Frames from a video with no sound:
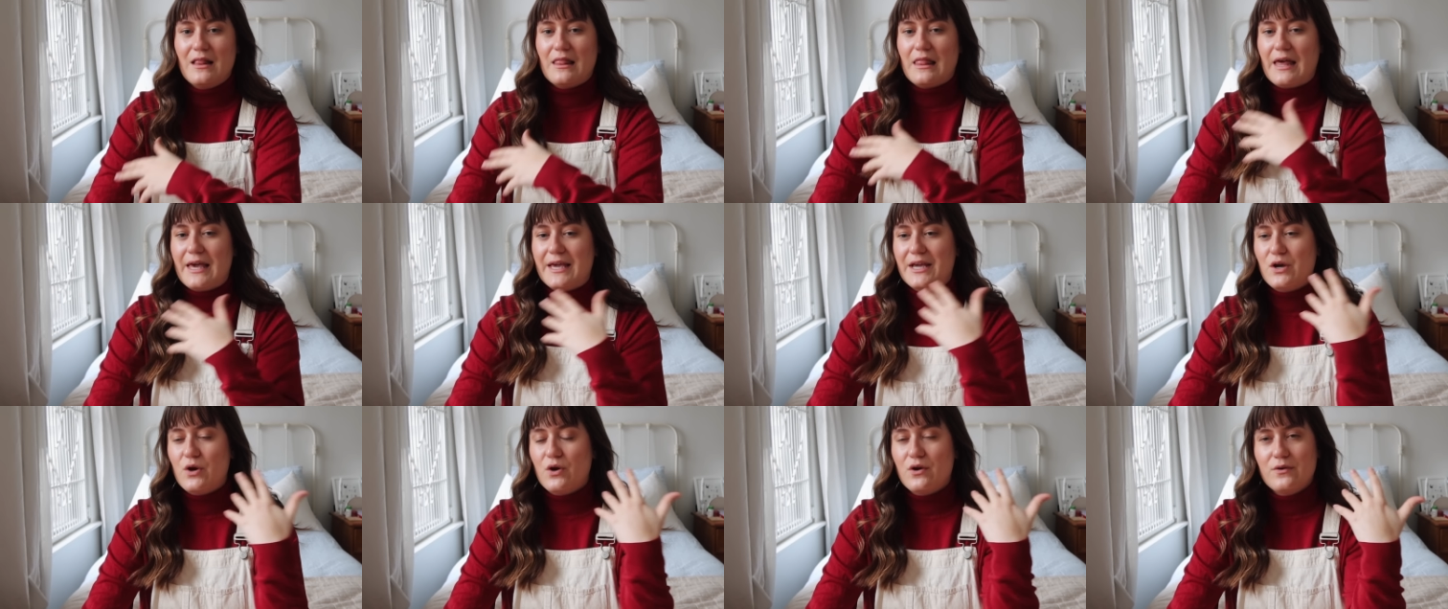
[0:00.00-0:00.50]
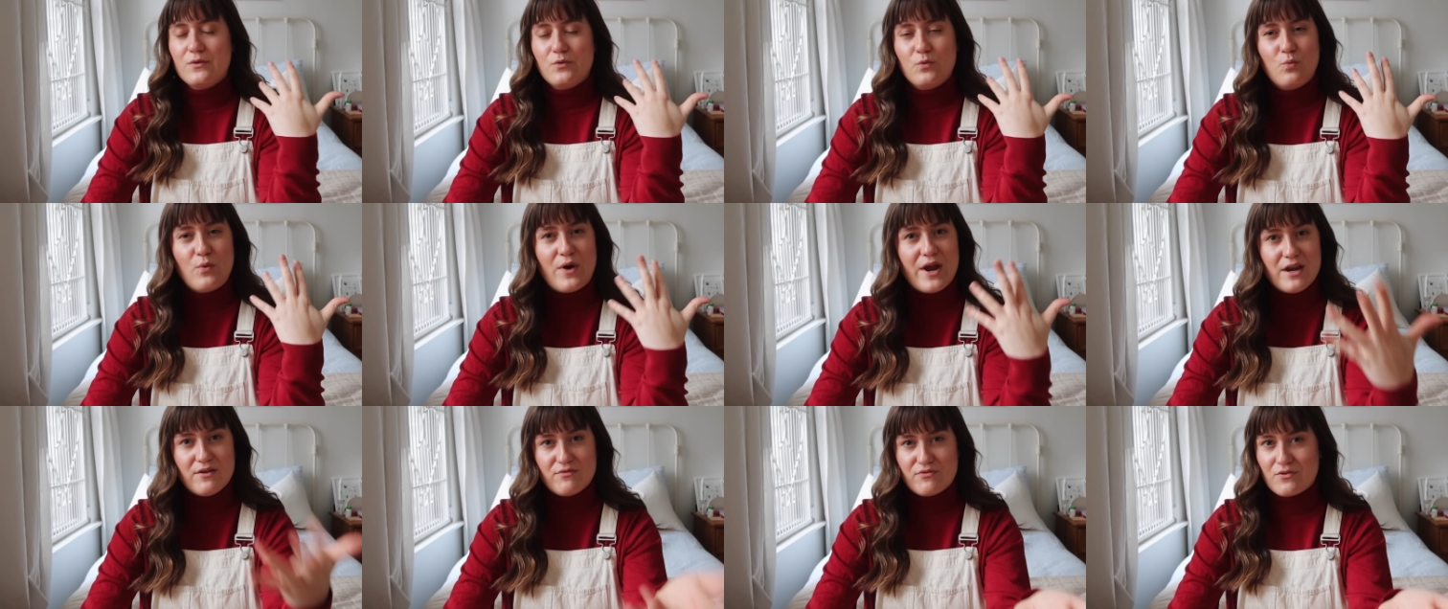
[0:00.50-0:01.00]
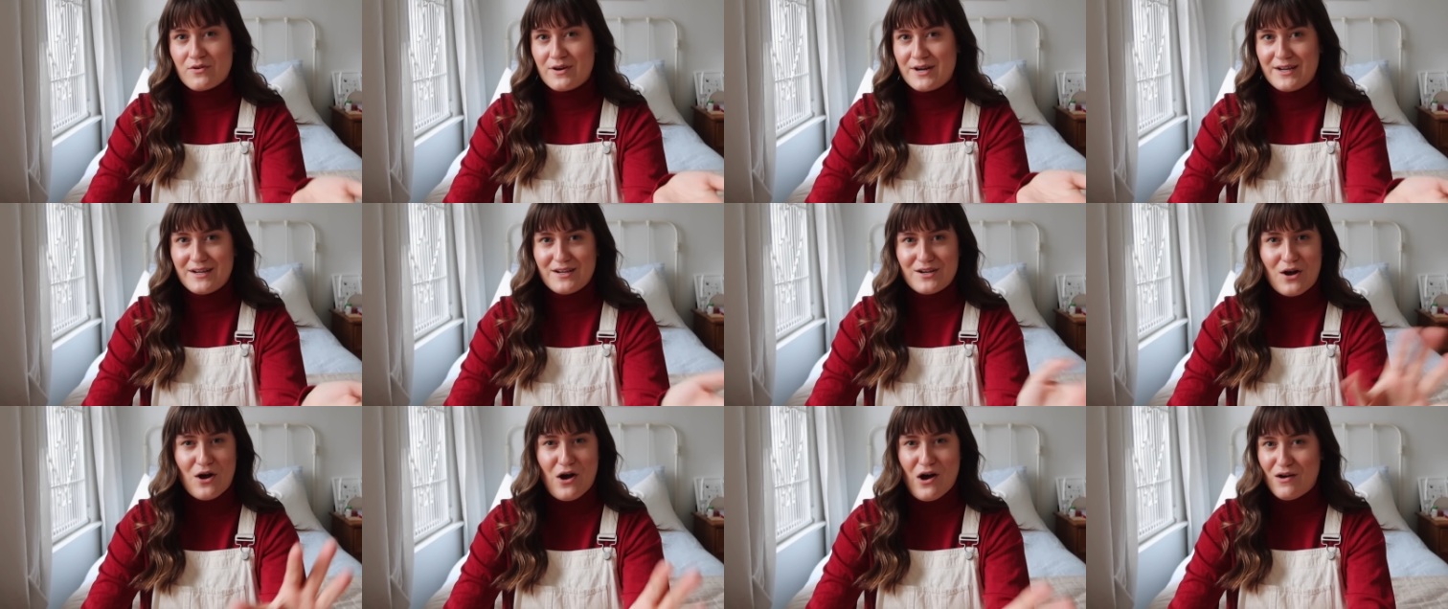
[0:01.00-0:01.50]
like
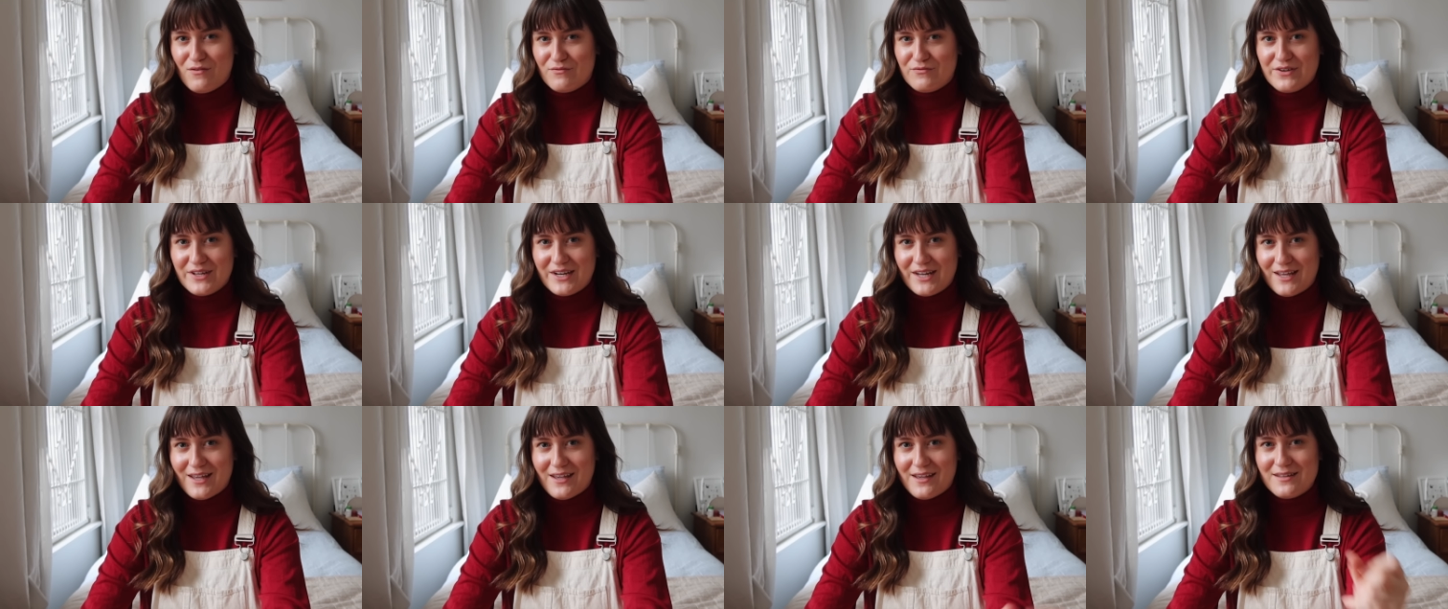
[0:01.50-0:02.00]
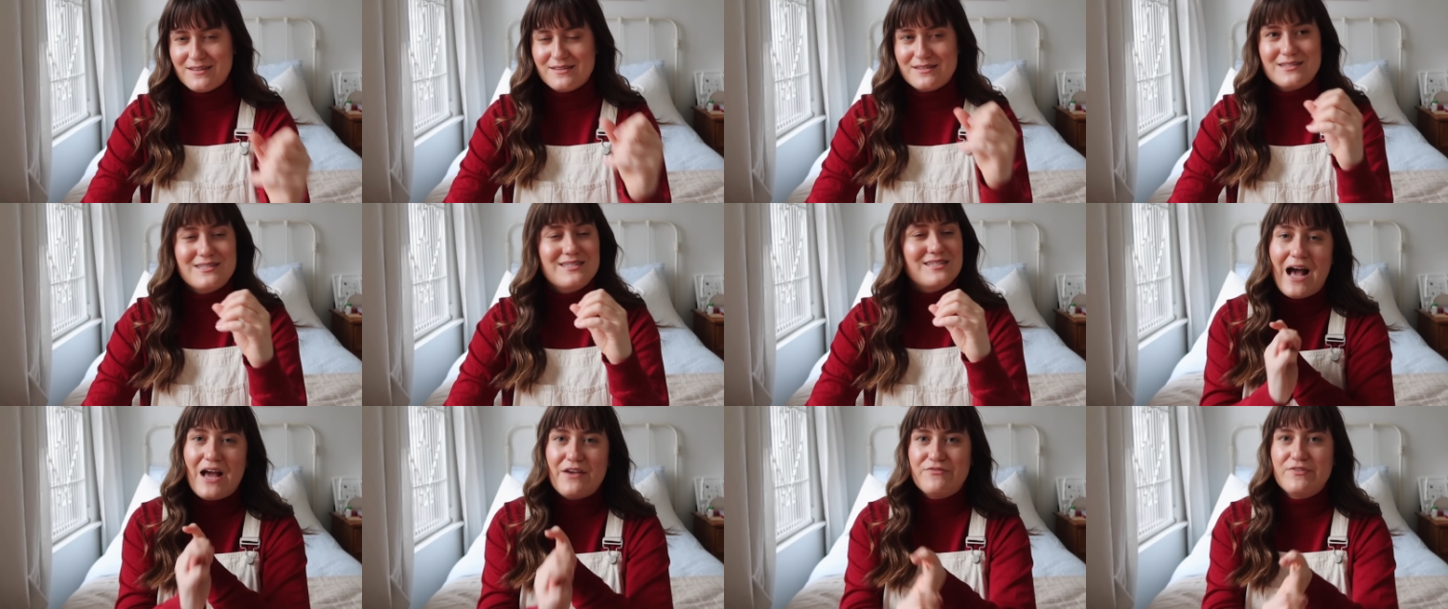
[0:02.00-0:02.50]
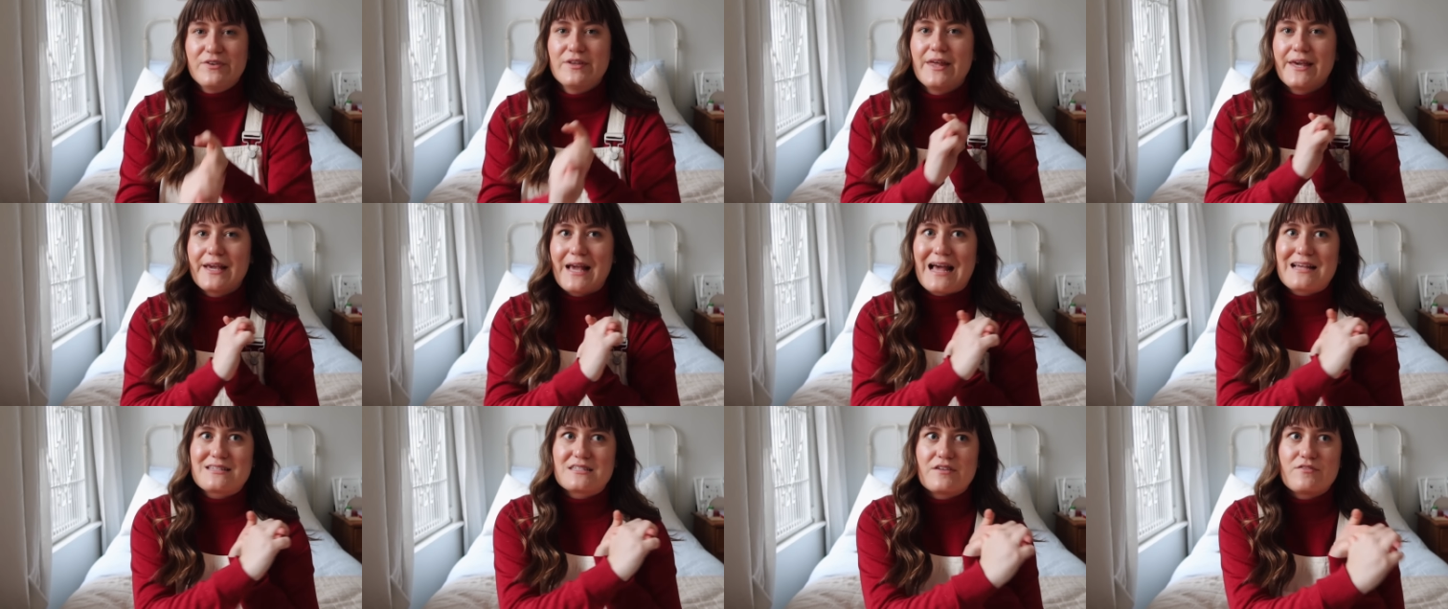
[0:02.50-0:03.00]
wavering confidence, I feel
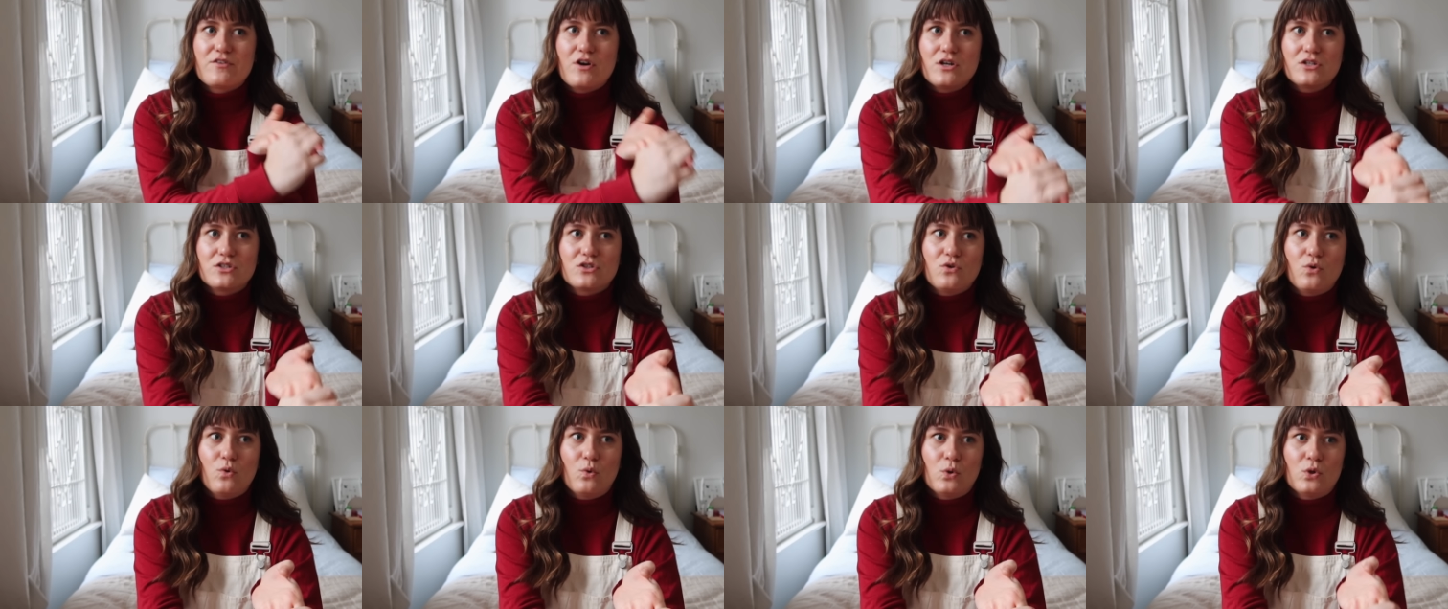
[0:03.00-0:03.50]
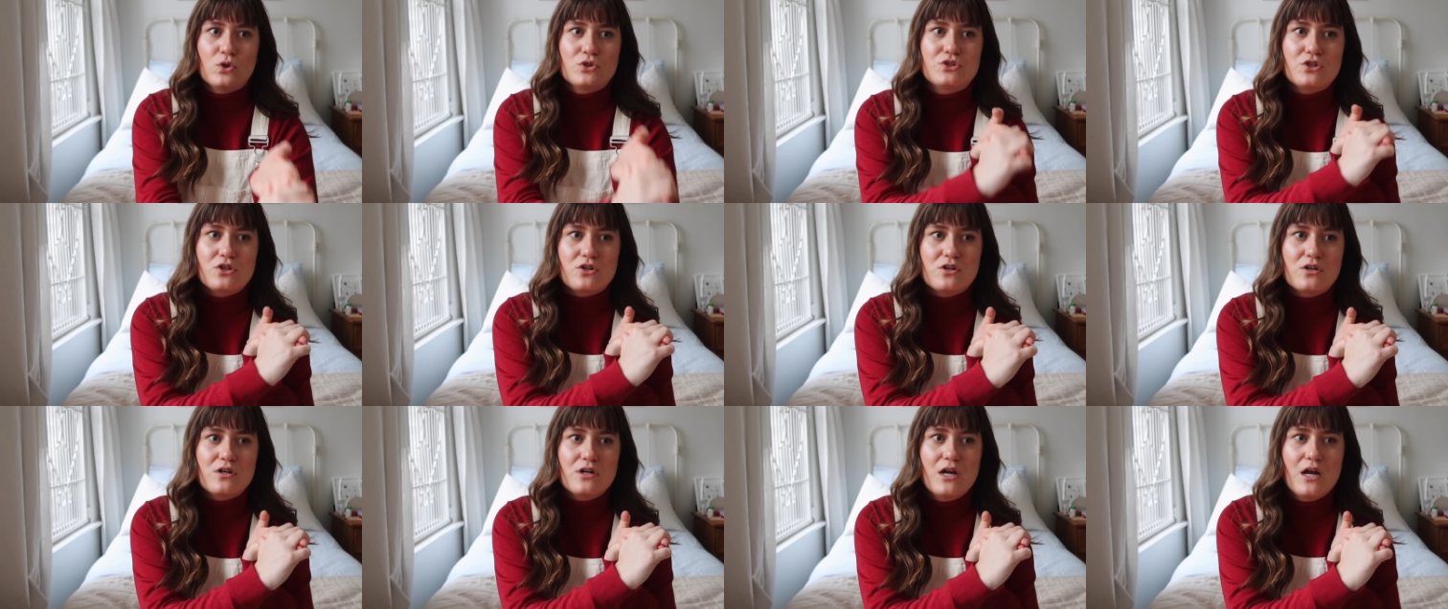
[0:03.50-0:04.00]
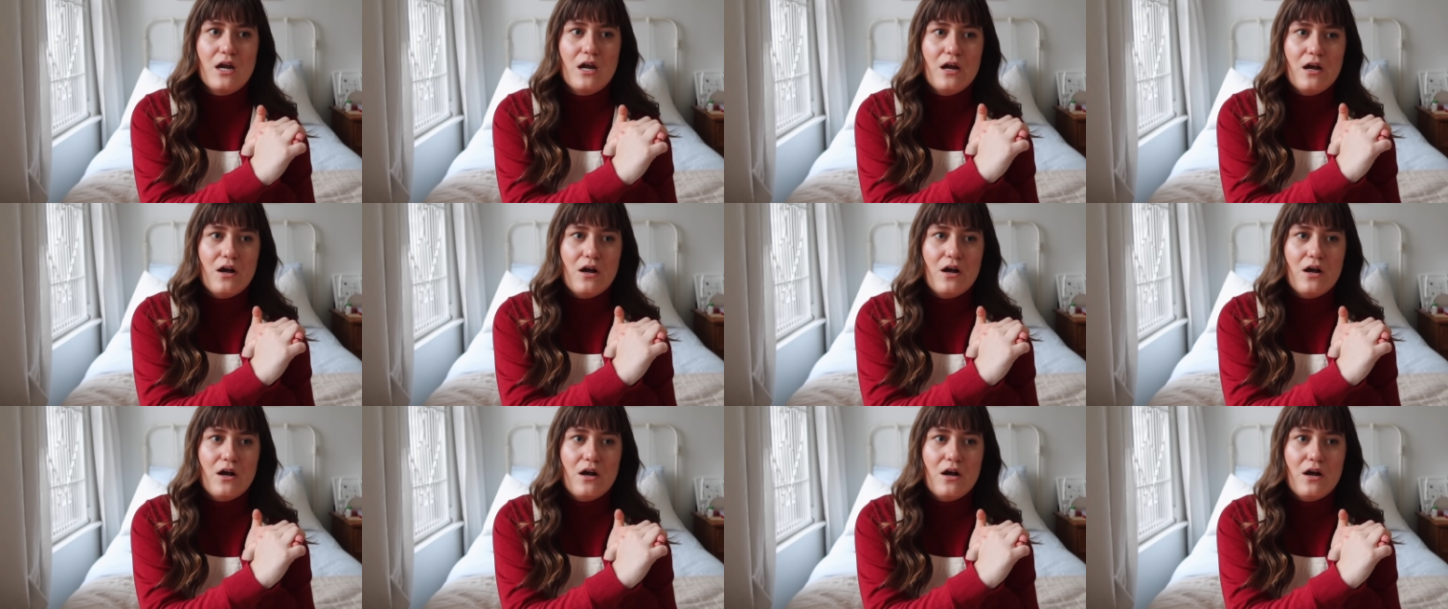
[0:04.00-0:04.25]
like as I've gotten older,